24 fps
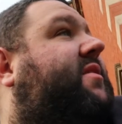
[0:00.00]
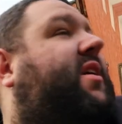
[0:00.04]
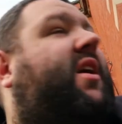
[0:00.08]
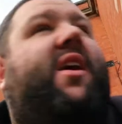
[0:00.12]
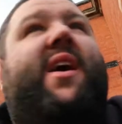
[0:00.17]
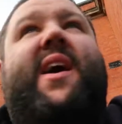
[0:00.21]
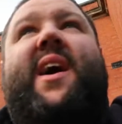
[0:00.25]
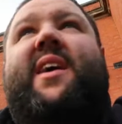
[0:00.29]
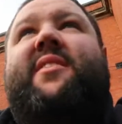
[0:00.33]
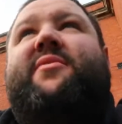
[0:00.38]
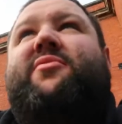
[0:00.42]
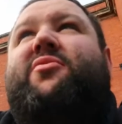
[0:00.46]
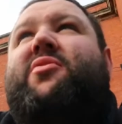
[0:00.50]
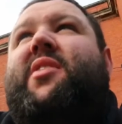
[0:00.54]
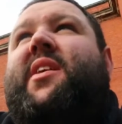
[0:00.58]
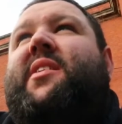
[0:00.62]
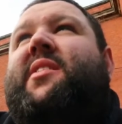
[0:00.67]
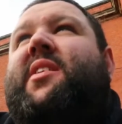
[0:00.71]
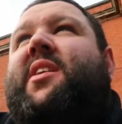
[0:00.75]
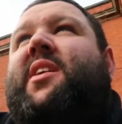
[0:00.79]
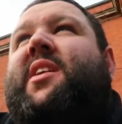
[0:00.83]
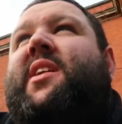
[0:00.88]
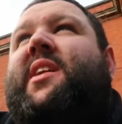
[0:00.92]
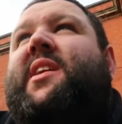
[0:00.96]
I have
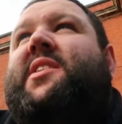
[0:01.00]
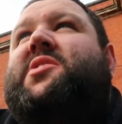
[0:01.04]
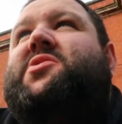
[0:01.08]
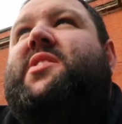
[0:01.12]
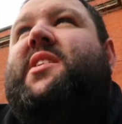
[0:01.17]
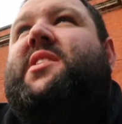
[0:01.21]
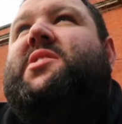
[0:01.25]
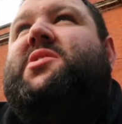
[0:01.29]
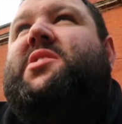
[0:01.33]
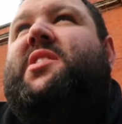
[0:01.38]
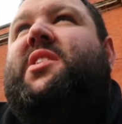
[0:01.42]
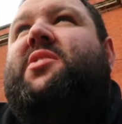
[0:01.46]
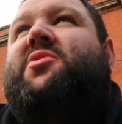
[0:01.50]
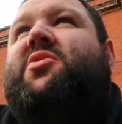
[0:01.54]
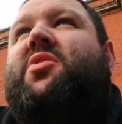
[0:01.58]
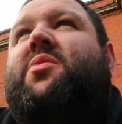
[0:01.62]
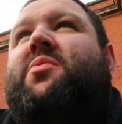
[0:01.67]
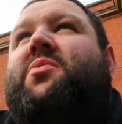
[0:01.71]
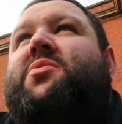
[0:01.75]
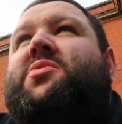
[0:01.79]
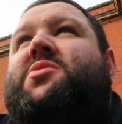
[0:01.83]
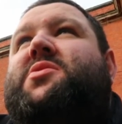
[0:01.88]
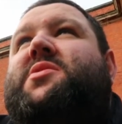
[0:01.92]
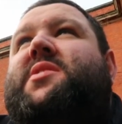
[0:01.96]
read the connection, actually. I
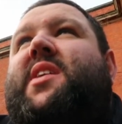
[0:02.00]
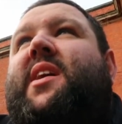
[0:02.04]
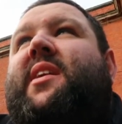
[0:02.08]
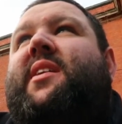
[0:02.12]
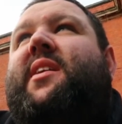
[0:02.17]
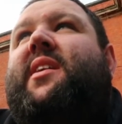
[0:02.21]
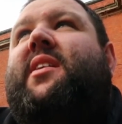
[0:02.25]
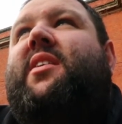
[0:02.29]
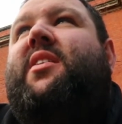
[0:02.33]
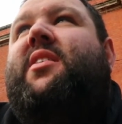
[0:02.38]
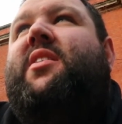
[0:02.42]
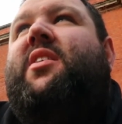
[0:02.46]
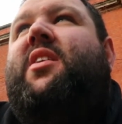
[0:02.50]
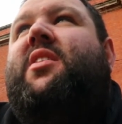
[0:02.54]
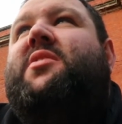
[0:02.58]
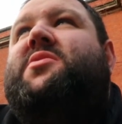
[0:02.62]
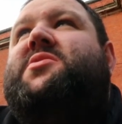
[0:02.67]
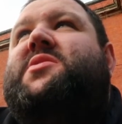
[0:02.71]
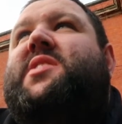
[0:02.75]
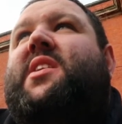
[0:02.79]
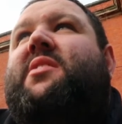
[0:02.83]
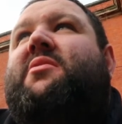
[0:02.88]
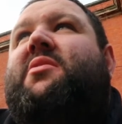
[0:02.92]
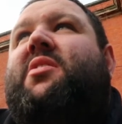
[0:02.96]
do understand it. I'd
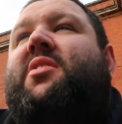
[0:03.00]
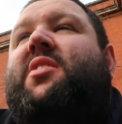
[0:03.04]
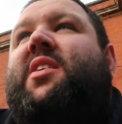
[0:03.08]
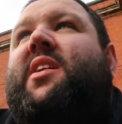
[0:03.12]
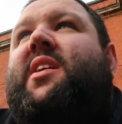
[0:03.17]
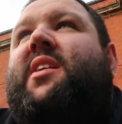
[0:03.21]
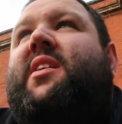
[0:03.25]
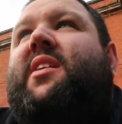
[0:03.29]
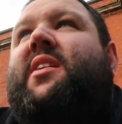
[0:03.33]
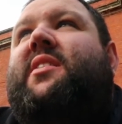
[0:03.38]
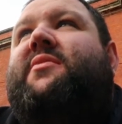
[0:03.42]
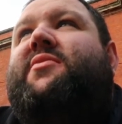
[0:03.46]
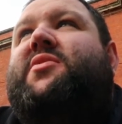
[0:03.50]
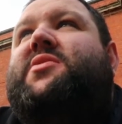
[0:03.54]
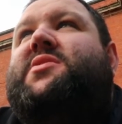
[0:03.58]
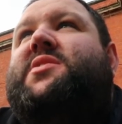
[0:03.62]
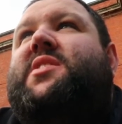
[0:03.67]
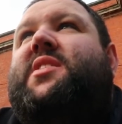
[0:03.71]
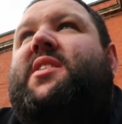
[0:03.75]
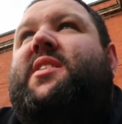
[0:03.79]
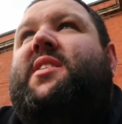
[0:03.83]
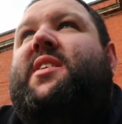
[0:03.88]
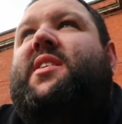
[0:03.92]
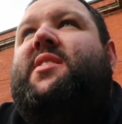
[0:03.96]
sound like an idiot if I
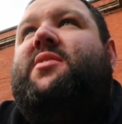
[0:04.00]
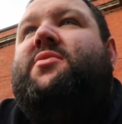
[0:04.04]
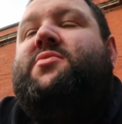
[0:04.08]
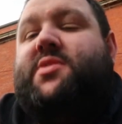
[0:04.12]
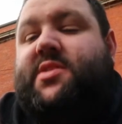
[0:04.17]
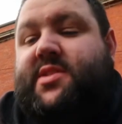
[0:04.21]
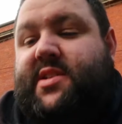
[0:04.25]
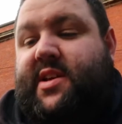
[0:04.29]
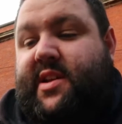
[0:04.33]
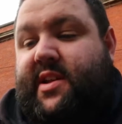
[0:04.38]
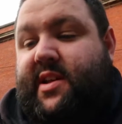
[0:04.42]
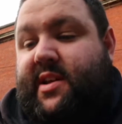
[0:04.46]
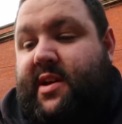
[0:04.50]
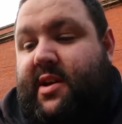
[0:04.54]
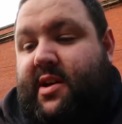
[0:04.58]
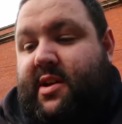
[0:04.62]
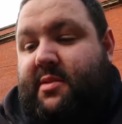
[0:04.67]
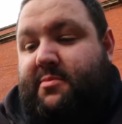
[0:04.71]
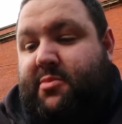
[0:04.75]
said I didn't understand it.